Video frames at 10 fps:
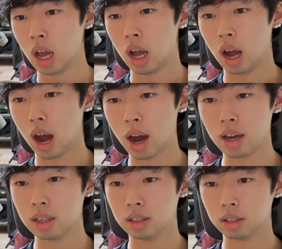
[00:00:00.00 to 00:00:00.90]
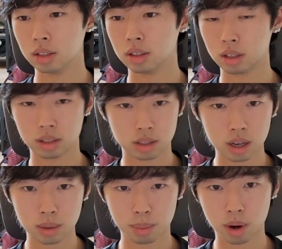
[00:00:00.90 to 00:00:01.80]
I did the
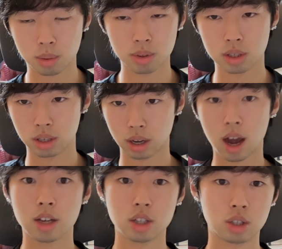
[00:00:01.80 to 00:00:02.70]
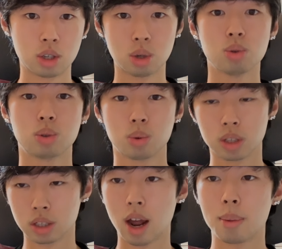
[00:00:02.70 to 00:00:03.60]
second part, which is like I just choose
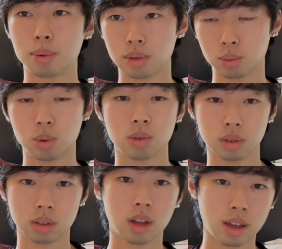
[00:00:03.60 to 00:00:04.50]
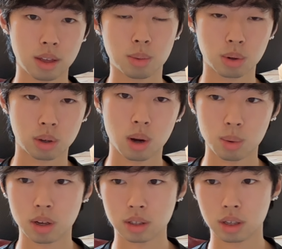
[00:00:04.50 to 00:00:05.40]
what samples I think will go
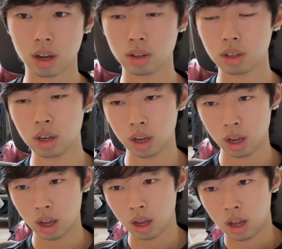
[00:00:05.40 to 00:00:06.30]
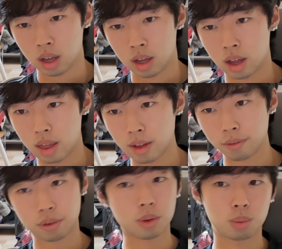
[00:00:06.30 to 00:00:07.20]
well together. And then
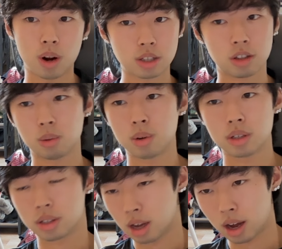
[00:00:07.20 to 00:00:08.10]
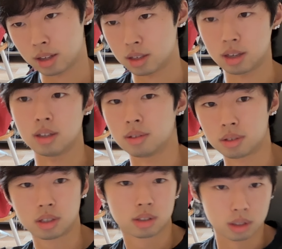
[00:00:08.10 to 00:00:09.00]
for the rest of the ones that I
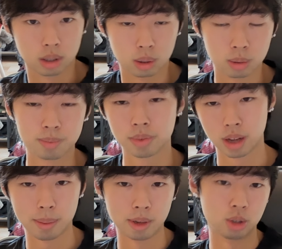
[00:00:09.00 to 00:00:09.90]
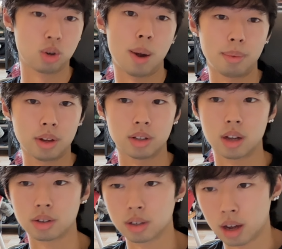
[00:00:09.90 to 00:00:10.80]
didn't do, I'm going to drop later
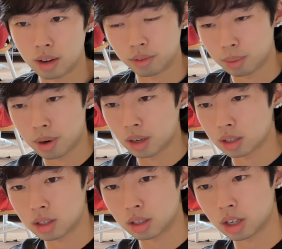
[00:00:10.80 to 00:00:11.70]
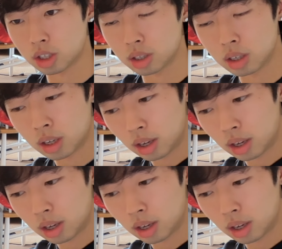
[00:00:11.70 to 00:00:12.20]
down the line for my next collection.